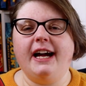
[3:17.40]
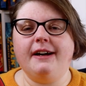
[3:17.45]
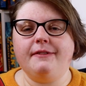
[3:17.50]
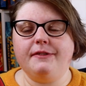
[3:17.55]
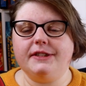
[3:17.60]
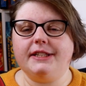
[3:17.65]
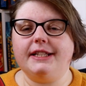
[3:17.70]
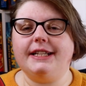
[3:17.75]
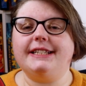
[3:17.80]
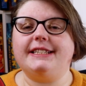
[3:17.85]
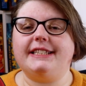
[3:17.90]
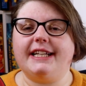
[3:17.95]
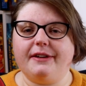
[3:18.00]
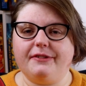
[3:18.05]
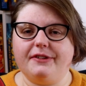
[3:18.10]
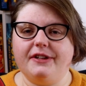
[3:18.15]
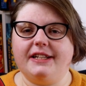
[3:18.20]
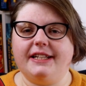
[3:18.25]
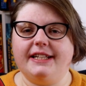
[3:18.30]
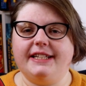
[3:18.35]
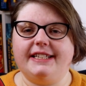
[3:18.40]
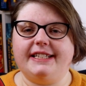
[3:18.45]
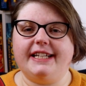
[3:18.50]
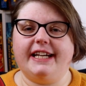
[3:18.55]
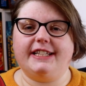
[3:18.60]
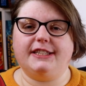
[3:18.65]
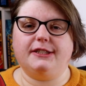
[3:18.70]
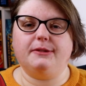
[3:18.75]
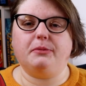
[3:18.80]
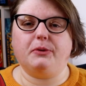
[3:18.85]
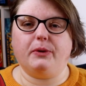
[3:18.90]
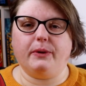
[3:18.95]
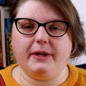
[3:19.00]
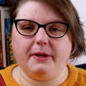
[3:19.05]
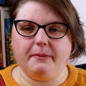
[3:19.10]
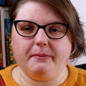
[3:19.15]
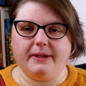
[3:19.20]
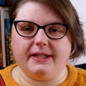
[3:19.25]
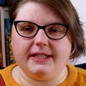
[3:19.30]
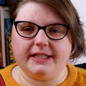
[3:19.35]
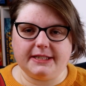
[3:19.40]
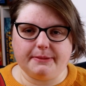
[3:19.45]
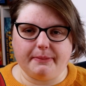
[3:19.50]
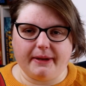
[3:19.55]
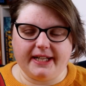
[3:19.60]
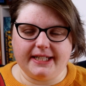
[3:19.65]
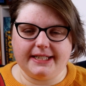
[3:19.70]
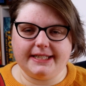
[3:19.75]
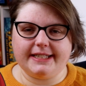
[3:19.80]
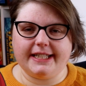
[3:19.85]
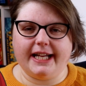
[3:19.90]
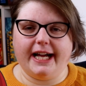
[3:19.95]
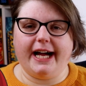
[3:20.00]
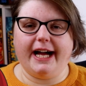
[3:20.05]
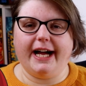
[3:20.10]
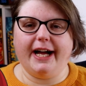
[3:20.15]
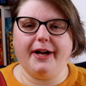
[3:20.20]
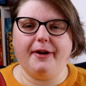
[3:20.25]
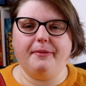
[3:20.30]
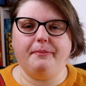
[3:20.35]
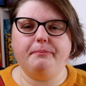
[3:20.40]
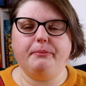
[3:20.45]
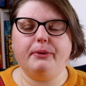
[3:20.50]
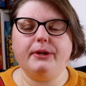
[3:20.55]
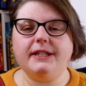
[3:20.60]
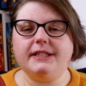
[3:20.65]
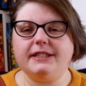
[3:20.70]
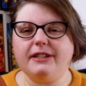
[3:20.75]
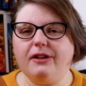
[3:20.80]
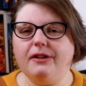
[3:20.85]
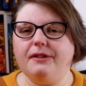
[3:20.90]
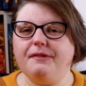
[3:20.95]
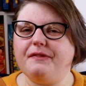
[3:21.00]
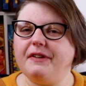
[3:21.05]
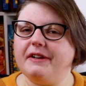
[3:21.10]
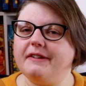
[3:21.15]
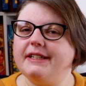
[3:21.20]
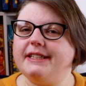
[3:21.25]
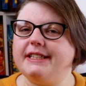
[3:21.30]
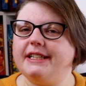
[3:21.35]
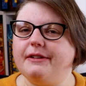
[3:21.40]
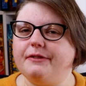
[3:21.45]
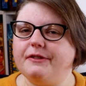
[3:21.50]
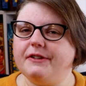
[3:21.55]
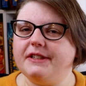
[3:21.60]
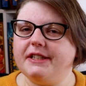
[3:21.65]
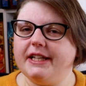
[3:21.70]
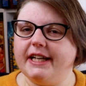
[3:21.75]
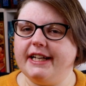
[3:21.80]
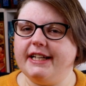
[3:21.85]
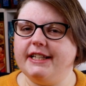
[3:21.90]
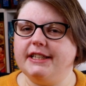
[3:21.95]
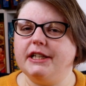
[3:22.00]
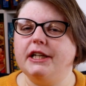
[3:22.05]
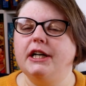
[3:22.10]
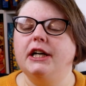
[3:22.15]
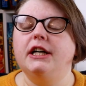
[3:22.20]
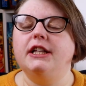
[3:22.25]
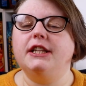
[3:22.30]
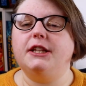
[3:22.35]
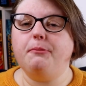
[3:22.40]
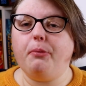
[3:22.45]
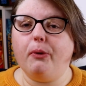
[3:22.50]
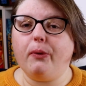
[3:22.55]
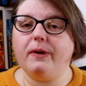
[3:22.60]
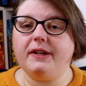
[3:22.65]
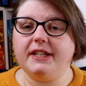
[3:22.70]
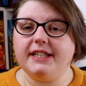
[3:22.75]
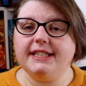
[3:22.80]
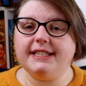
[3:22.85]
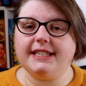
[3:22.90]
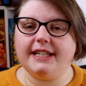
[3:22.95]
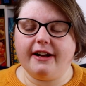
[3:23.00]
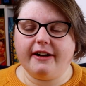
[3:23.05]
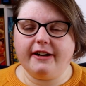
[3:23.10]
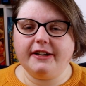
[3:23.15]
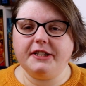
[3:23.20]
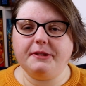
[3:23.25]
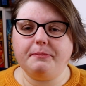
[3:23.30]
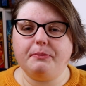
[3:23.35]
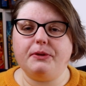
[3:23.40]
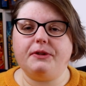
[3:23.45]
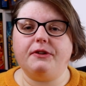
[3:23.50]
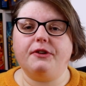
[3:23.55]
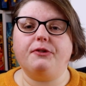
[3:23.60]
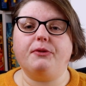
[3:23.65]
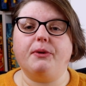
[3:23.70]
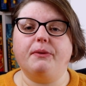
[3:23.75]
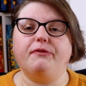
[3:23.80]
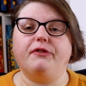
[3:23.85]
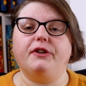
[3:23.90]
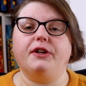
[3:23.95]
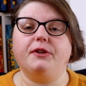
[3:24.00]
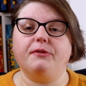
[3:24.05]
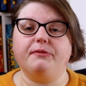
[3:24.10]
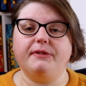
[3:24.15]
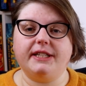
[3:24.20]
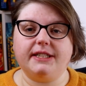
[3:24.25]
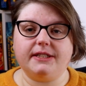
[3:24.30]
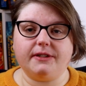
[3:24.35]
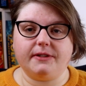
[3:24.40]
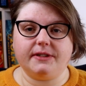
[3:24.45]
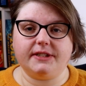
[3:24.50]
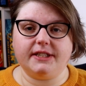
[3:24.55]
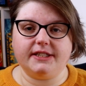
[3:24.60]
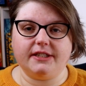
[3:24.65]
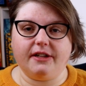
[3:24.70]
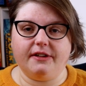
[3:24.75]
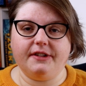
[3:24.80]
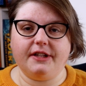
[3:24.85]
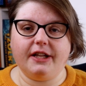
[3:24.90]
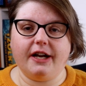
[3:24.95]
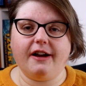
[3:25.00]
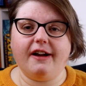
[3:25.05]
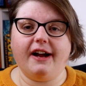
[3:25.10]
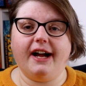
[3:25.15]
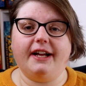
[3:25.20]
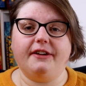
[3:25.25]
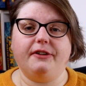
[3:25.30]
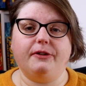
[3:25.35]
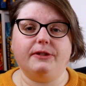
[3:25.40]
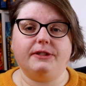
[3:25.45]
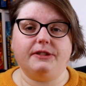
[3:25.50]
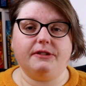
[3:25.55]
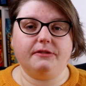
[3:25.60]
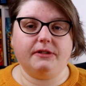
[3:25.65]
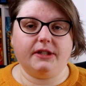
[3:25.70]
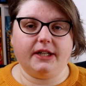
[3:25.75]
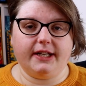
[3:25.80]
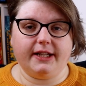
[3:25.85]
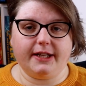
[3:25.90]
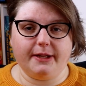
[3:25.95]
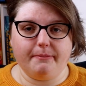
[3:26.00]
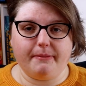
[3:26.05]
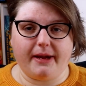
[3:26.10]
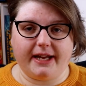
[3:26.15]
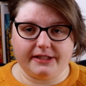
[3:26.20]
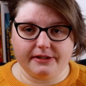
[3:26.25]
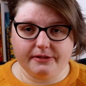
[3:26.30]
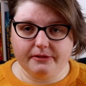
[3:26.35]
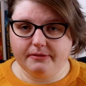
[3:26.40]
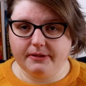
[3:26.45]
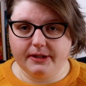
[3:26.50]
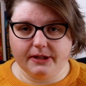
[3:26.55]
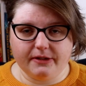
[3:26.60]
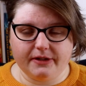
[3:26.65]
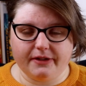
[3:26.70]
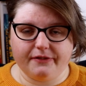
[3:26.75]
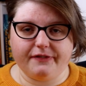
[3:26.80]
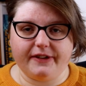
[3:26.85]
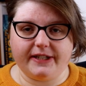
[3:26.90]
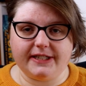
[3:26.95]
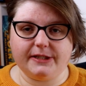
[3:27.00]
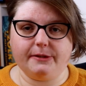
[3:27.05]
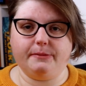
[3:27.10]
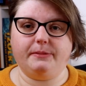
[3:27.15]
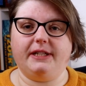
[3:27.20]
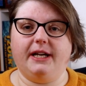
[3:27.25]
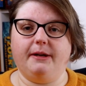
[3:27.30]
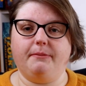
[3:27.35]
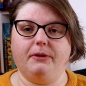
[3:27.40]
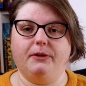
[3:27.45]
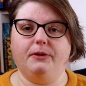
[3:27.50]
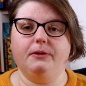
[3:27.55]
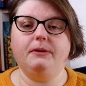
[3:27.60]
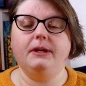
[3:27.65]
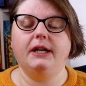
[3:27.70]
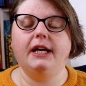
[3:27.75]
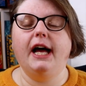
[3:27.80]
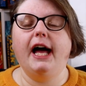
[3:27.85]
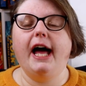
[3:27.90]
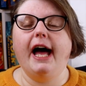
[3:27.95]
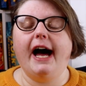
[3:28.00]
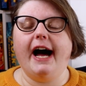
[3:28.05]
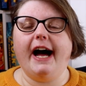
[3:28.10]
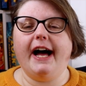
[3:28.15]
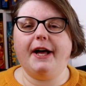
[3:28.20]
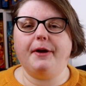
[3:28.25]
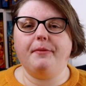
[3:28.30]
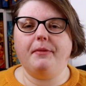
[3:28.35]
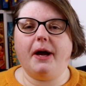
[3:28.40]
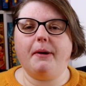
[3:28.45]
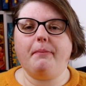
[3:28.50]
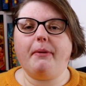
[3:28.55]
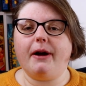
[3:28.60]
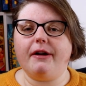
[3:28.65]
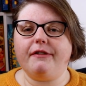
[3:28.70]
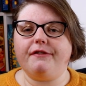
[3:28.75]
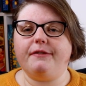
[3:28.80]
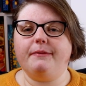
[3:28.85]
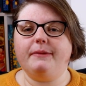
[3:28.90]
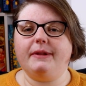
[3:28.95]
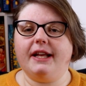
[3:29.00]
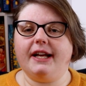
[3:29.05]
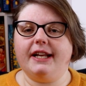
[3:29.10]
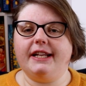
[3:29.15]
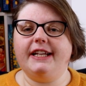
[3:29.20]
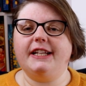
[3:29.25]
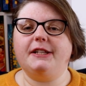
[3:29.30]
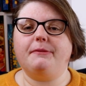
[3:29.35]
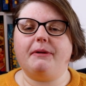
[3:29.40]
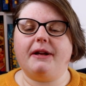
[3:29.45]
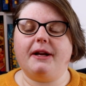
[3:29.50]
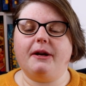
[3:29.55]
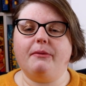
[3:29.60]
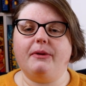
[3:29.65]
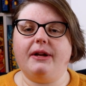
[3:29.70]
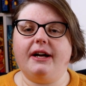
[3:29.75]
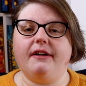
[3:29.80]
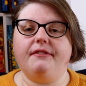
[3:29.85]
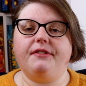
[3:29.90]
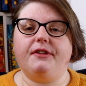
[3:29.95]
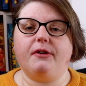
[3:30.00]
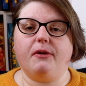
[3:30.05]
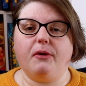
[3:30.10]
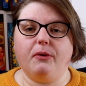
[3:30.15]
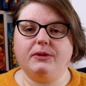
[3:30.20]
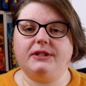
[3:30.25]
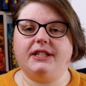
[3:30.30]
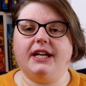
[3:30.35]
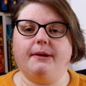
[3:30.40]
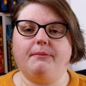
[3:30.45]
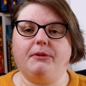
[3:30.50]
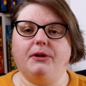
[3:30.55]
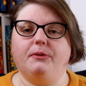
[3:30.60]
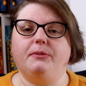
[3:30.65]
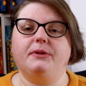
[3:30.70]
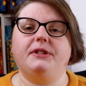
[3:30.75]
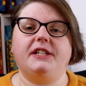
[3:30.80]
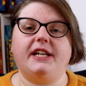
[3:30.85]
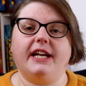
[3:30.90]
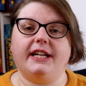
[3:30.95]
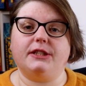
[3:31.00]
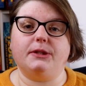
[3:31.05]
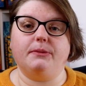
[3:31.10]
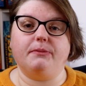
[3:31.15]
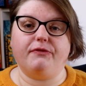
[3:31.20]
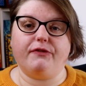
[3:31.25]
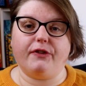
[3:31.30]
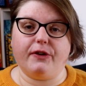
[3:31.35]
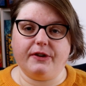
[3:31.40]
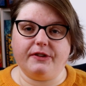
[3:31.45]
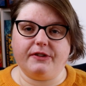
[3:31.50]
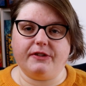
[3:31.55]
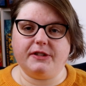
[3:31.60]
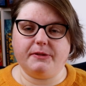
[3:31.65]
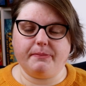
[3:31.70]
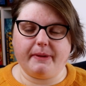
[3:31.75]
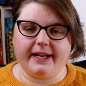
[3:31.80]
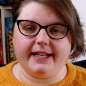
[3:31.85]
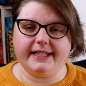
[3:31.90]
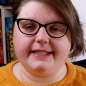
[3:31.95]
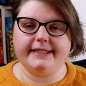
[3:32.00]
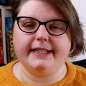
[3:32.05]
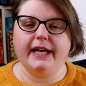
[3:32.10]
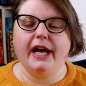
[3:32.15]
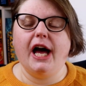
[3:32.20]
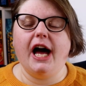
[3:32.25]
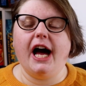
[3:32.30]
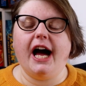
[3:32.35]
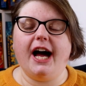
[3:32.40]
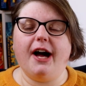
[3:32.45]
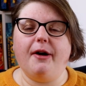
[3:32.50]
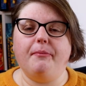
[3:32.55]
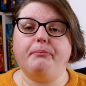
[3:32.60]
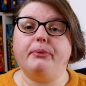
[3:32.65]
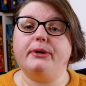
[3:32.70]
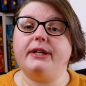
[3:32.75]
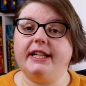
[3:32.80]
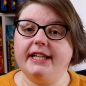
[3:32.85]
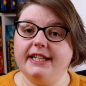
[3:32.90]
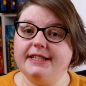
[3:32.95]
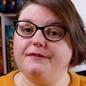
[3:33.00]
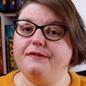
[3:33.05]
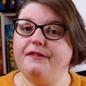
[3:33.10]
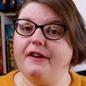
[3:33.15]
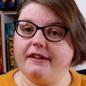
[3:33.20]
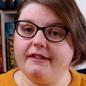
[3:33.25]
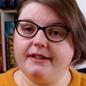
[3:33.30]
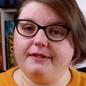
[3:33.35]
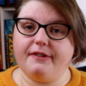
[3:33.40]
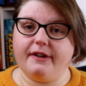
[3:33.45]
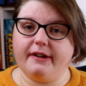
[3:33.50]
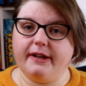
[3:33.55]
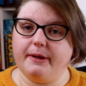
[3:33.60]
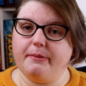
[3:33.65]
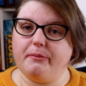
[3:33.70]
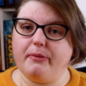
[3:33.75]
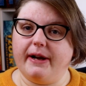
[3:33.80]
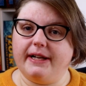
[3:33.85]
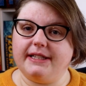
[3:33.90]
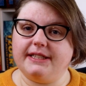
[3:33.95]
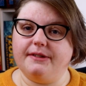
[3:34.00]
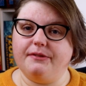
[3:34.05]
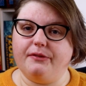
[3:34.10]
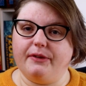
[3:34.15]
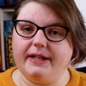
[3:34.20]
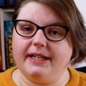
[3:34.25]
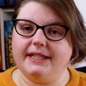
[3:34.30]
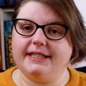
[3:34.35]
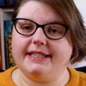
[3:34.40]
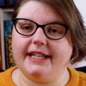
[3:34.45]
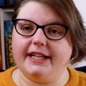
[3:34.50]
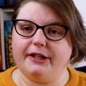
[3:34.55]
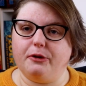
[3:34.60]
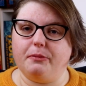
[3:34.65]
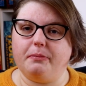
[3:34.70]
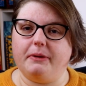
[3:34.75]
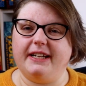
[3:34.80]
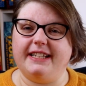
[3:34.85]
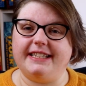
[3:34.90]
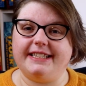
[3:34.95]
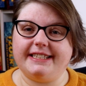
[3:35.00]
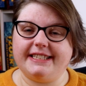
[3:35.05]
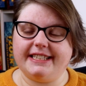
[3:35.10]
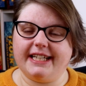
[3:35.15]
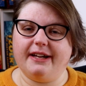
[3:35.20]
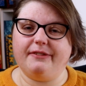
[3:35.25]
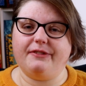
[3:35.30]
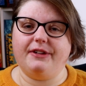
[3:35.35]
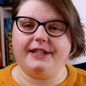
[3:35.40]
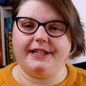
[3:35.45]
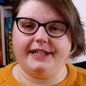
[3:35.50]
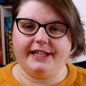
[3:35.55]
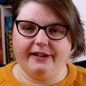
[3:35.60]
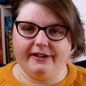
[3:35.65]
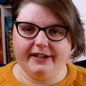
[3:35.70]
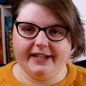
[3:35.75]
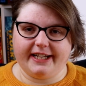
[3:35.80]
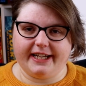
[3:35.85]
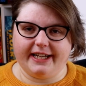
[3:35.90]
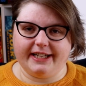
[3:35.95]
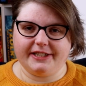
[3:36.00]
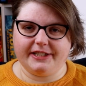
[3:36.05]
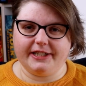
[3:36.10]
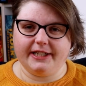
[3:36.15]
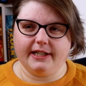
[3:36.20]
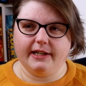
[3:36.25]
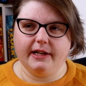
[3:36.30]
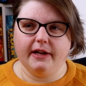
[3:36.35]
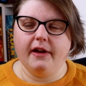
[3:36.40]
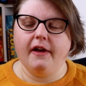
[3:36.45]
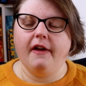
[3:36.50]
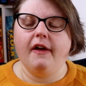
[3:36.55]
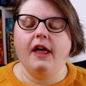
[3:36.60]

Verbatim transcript: Everdell definitely takes up quite a bit of space, um, but it's all very self-contained. The board is large, but there's room for your resources on there and also kind of the meadow, you know, the face-up tableau. Um, apart from that, each player will have their own tableau, which takes up further space. Um, but it is very, very impressive when it's set up and it's definitely eye-catching.